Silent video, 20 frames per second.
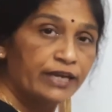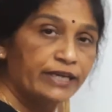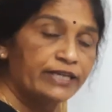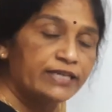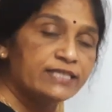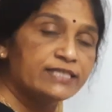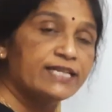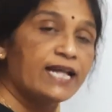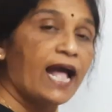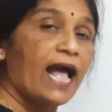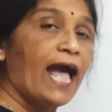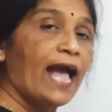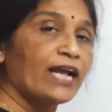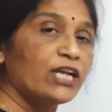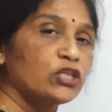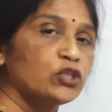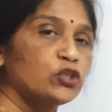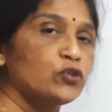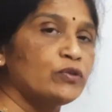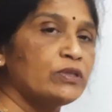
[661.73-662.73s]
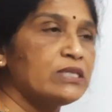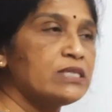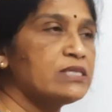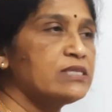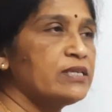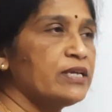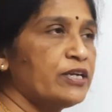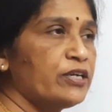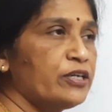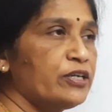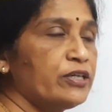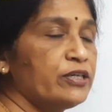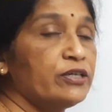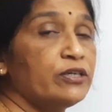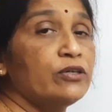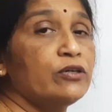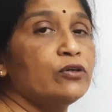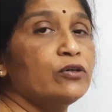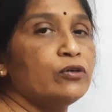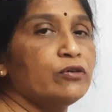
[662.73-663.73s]
It is the actual
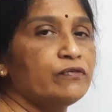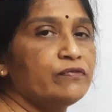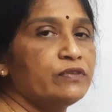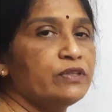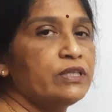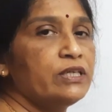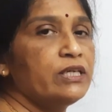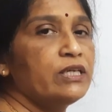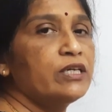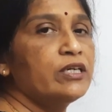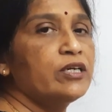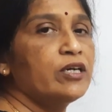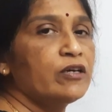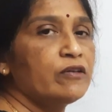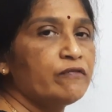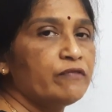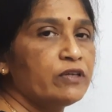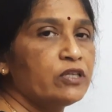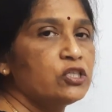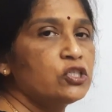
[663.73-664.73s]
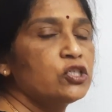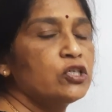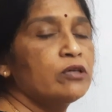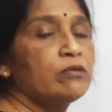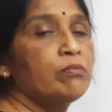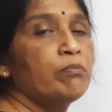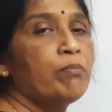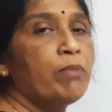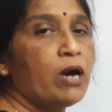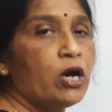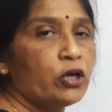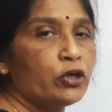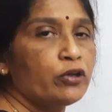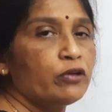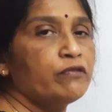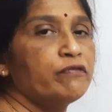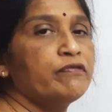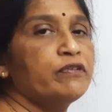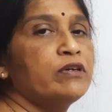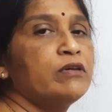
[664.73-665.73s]
center of the curvature part
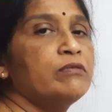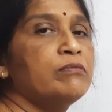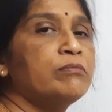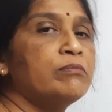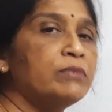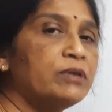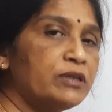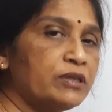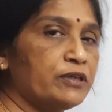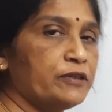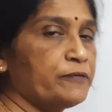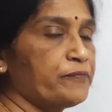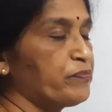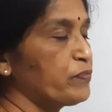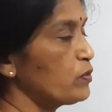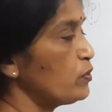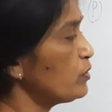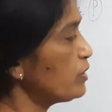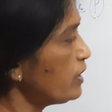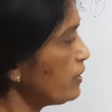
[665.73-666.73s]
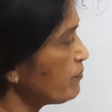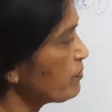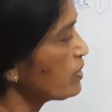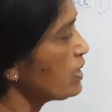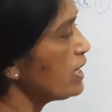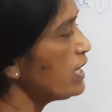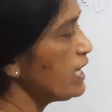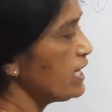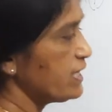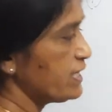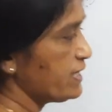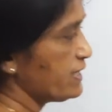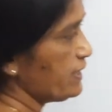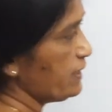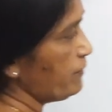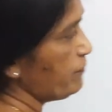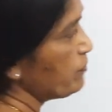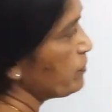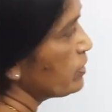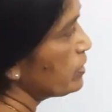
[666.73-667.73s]
of a mirror. Okay, let's see.
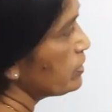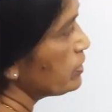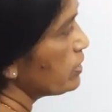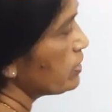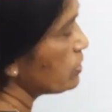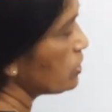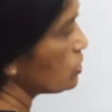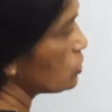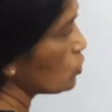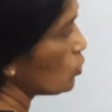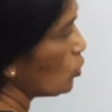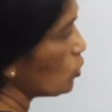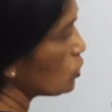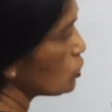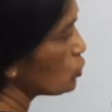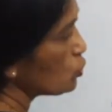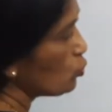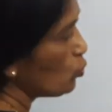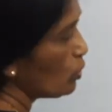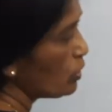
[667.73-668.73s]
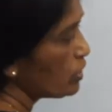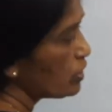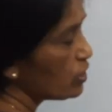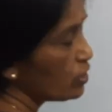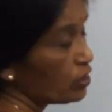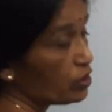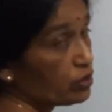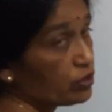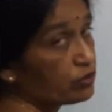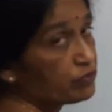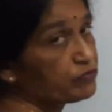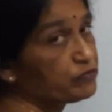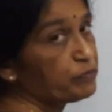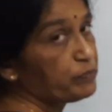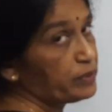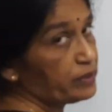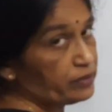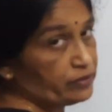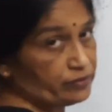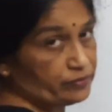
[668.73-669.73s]
This is also a curved
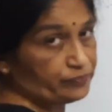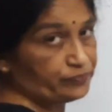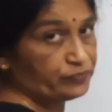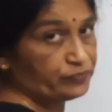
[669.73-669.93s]
mirror.